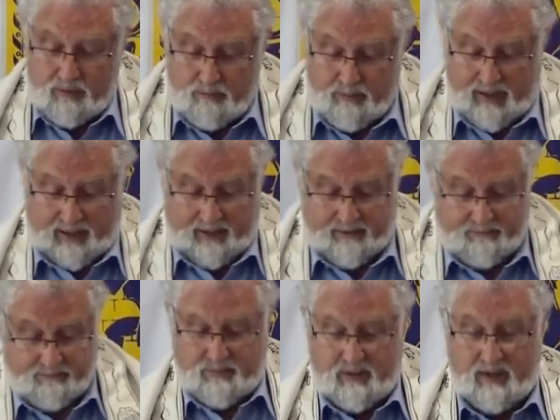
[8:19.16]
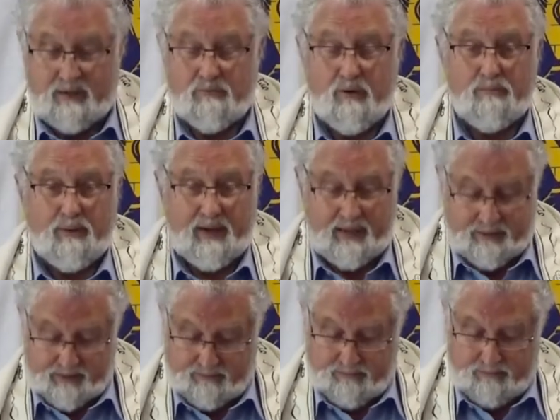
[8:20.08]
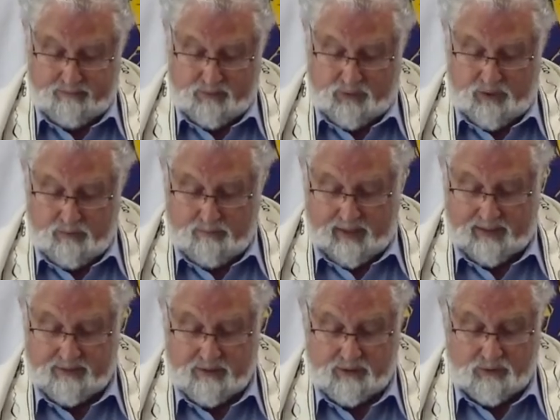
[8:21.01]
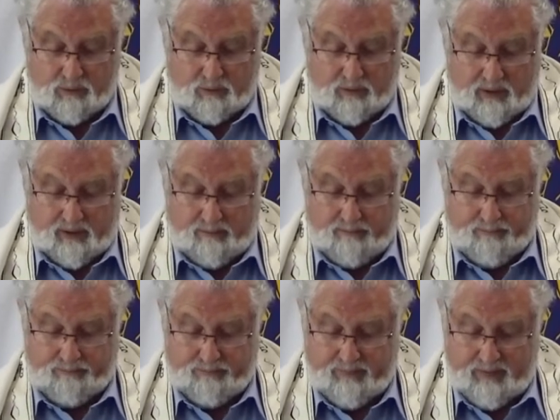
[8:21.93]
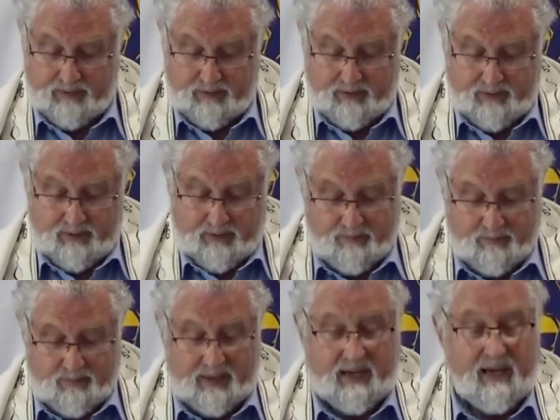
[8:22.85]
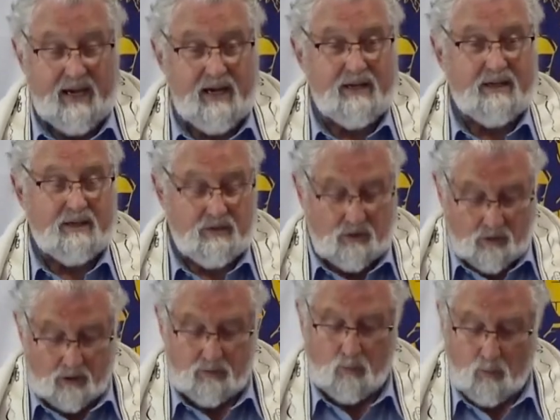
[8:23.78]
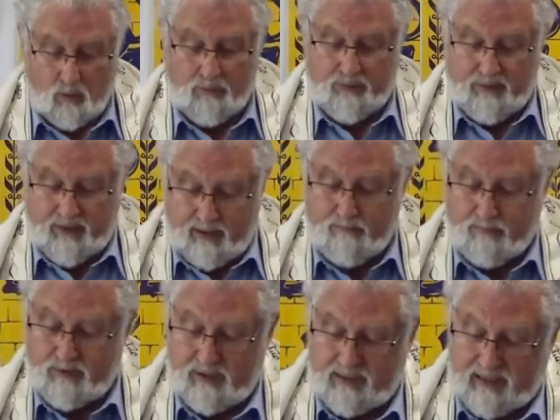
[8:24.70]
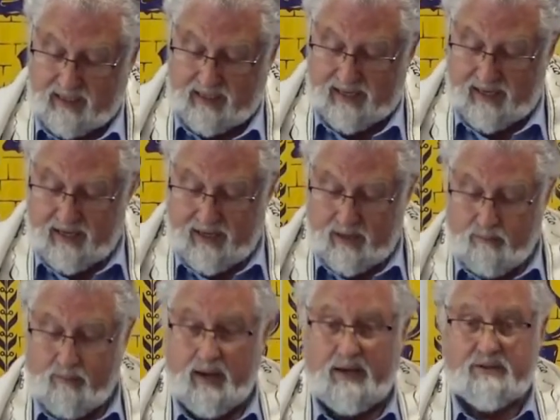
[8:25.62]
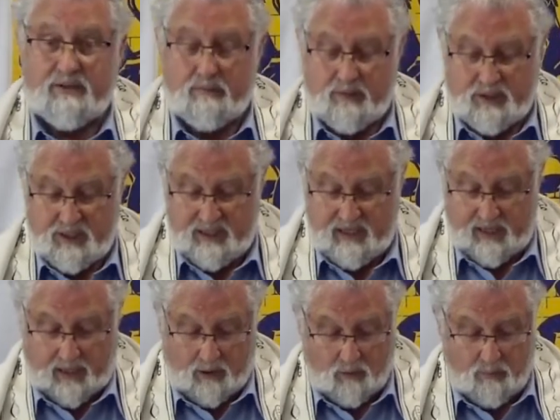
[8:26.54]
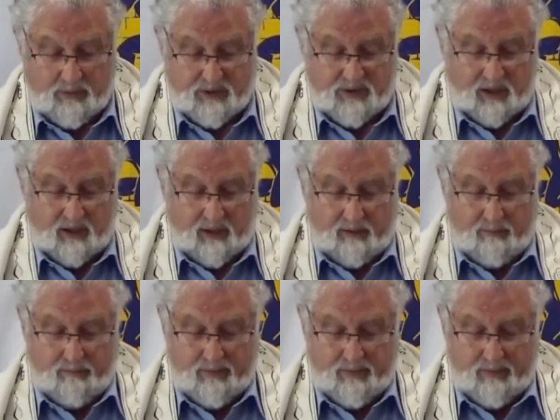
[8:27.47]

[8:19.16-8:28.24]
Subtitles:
back and repent, turn back to Torah. But he did not want them to declare him as the Mashiach or Messiah.